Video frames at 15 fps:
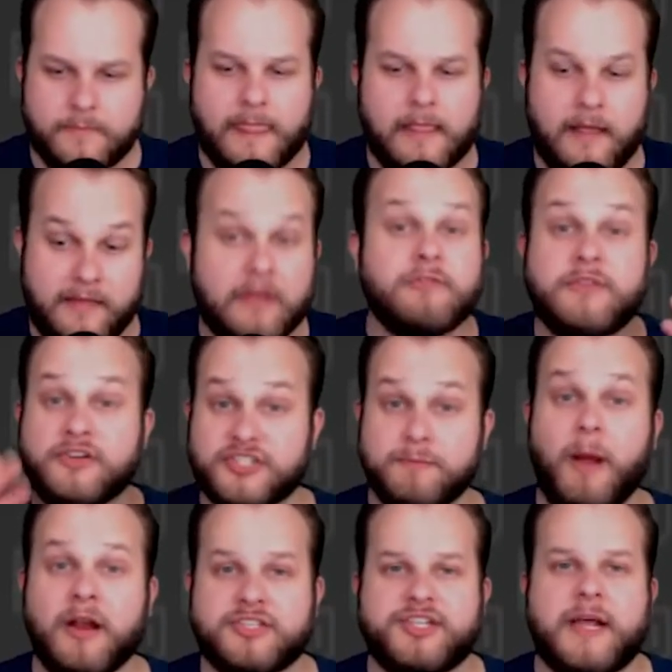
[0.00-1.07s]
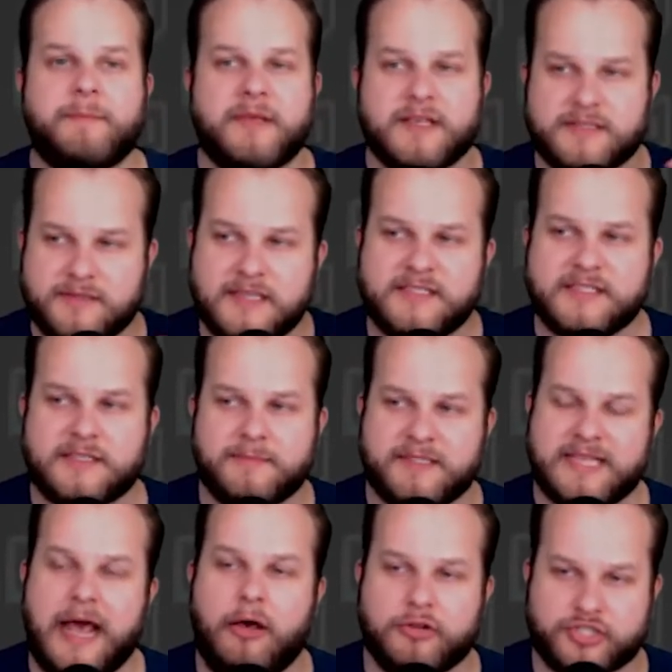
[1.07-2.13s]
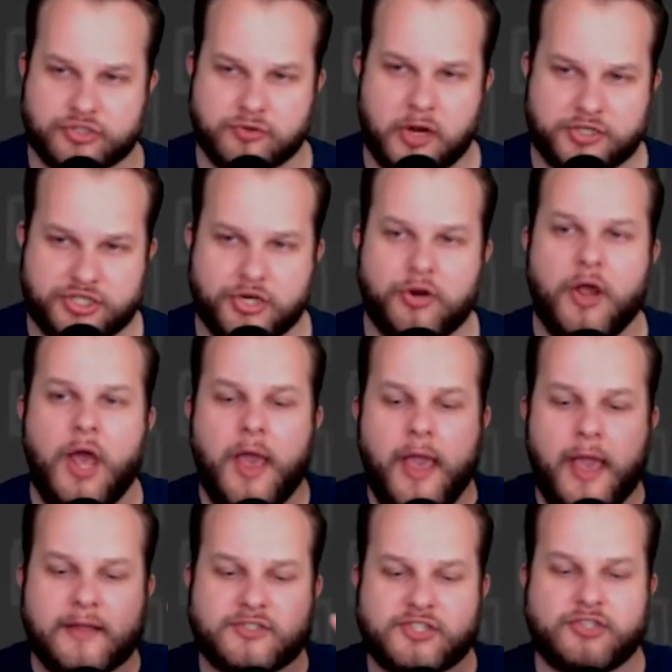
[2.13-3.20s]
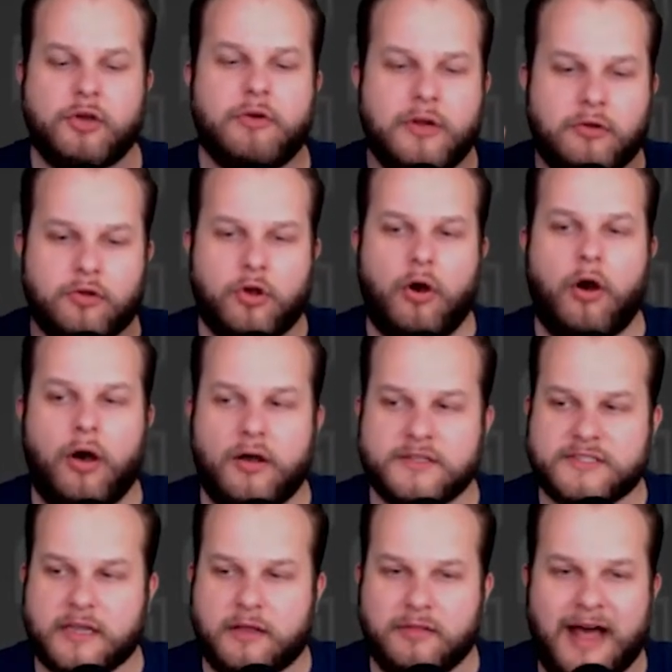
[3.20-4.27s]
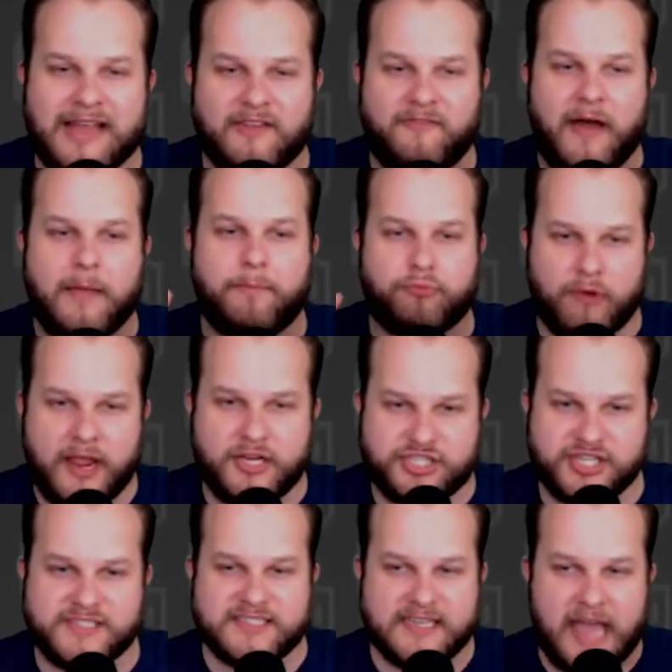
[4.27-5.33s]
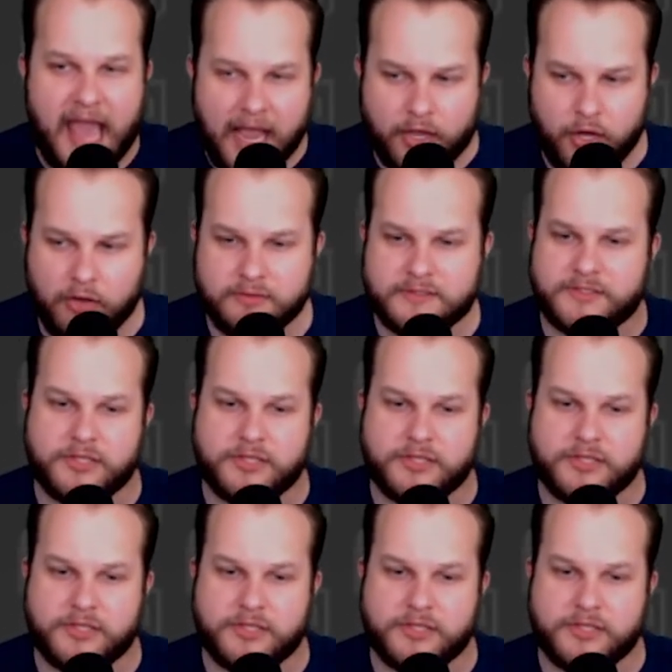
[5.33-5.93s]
And they're smart, chat, because this is a metallic structure, and so it'll cause like a lot of vibrations and echoes.